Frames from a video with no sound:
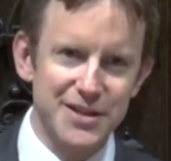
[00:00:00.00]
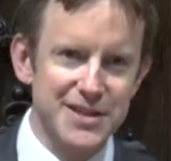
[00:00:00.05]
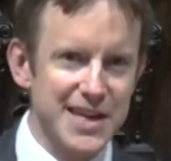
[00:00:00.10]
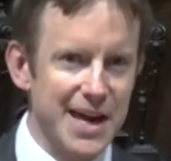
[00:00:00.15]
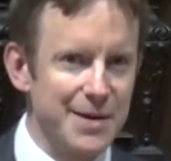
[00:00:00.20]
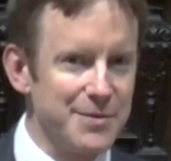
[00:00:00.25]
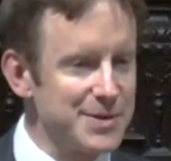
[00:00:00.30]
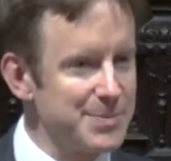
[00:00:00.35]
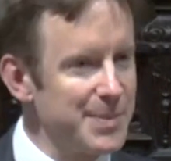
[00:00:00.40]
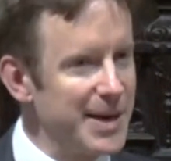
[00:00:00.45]

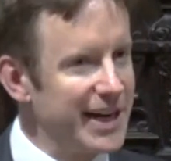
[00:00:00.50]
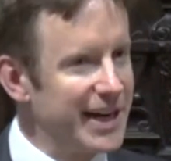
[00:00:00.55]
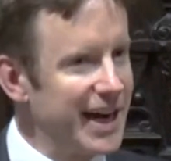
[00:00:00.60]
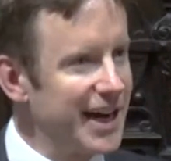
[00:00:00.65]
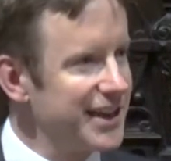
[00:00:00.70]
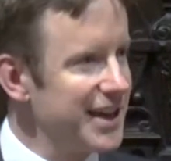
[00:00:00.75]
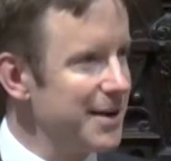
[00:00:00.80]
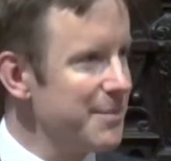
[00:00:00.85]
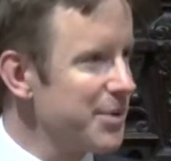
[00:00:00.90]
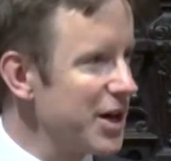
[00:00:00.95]
same as me,
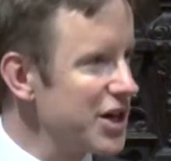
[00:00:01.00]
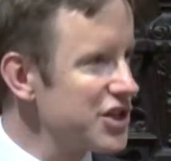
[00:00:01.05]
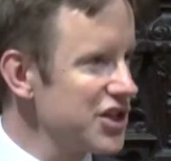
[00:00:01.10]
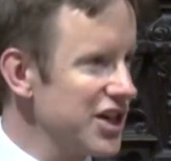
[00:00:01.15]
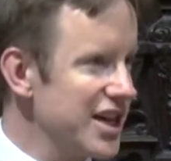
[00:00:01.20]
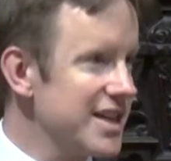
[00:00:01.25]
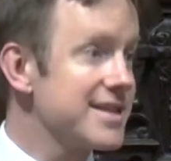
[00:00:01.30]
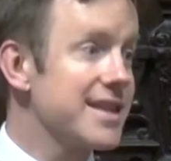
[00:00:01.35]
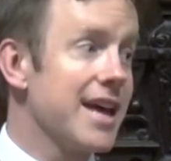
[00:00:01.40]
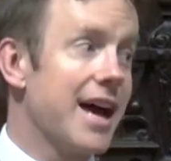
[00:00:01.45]
get the
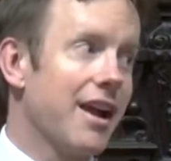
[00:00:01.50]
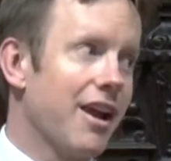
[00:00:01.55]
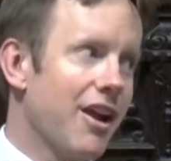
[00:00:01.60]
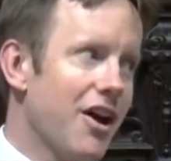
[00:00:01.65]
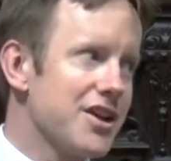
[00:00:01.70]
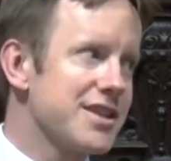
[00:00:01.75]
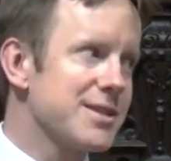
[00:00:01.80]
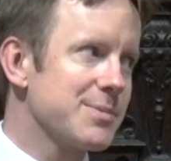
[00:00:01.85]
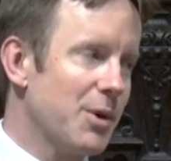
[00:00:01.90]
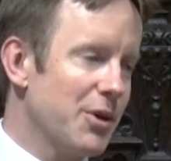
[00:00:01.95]
impression it's that
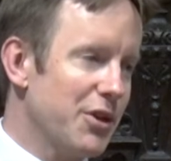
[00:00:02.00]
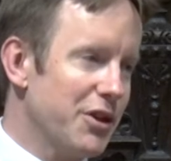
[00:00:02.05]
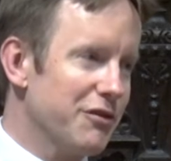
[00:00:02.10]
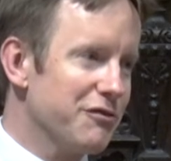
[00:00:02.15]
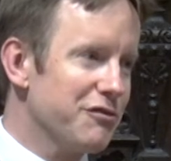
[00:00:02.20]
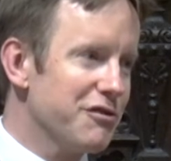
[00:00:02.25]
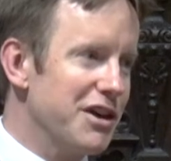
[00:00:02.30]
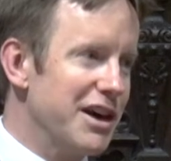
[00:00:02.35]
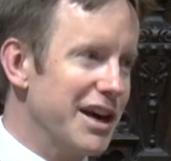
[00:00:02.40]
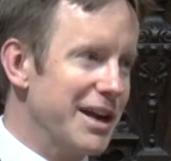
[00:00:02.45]
last one that
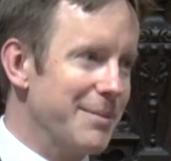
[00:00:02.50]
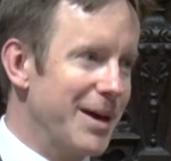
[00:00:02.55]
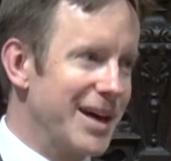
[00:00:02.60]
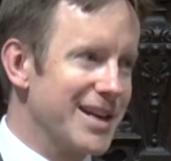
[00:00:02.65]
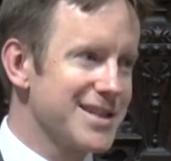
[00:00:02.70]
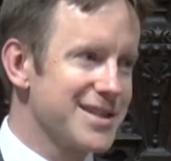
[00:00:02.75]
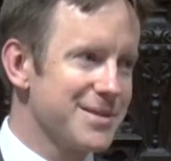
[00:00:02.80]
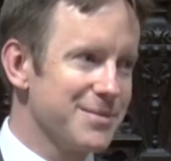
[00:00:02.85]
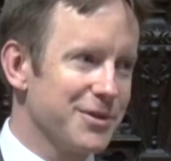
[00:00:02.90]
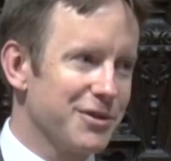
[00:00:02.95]
really
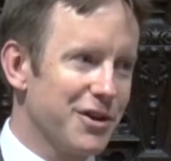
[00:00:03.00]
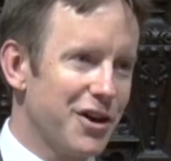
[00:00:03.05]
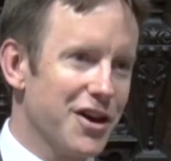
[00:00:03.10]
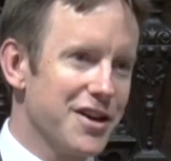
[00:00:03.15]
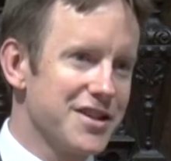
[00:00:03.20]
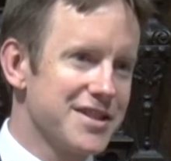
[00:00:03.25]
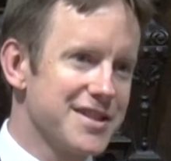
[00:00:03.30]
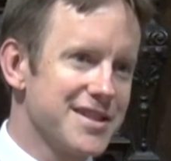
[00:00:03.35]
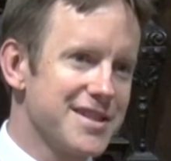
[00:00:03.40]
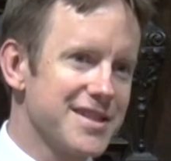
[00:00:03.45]
makes them
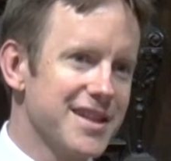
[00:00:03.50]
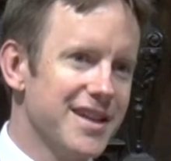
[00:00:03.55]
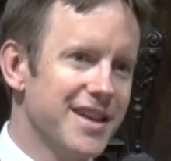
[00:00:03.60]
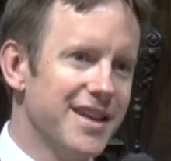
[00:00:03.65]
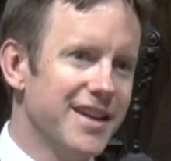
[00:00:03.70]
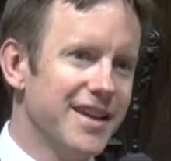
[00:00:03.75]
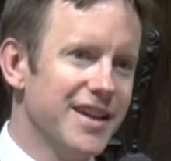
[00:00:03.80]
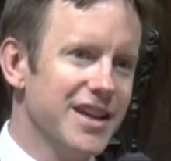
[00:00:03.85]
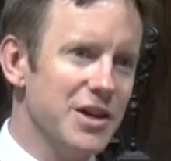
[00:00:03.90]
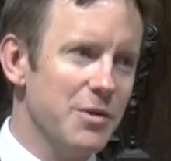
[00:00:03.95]
cross.
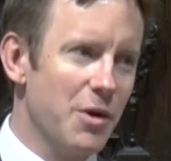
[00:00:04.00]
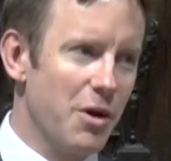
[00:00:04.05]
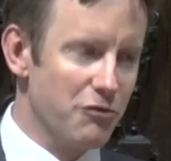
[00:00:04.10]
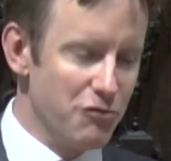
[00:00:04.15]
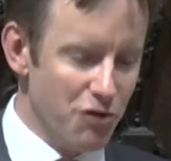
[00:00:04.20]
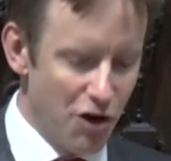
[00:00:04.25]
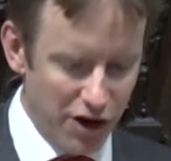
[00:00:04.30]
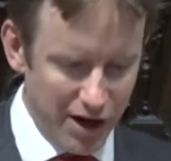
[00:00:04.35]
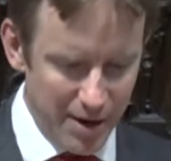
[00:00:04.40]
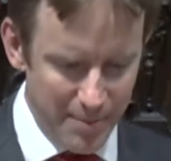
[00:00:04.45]
You are
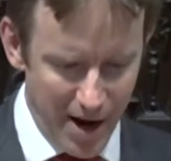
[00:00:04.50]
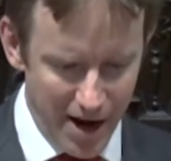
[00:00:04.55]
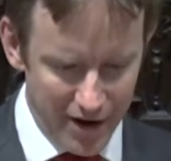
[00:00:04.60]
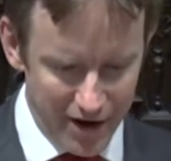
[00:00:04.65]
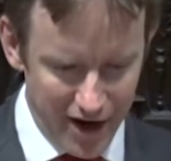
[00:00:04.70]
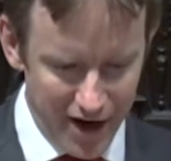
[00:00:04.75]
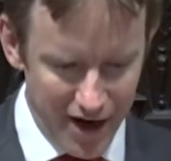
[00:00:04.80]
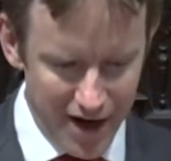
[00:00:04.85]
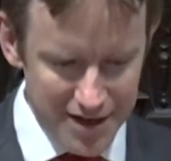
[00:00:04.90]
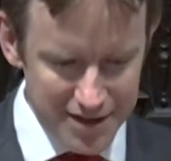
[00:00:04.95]
wrong about
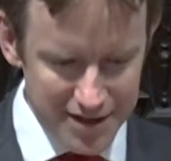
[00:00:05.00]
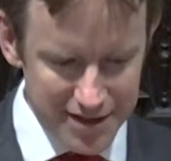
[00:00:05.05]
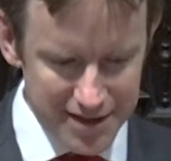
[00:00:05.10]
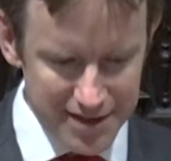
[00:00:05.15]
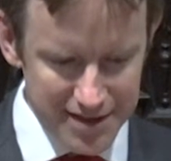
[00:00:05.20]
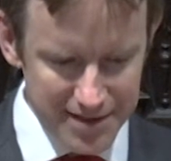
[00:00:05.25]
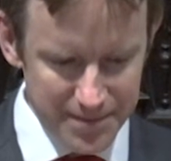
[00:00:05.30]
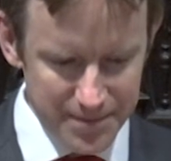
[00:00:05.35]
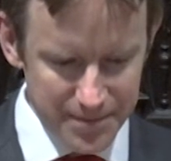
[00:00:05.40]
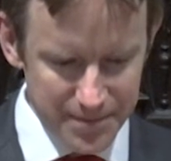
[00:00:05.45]

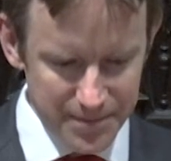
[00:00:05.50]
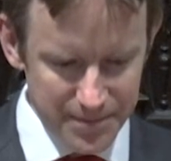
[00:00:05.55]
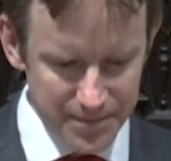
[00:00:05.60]
us.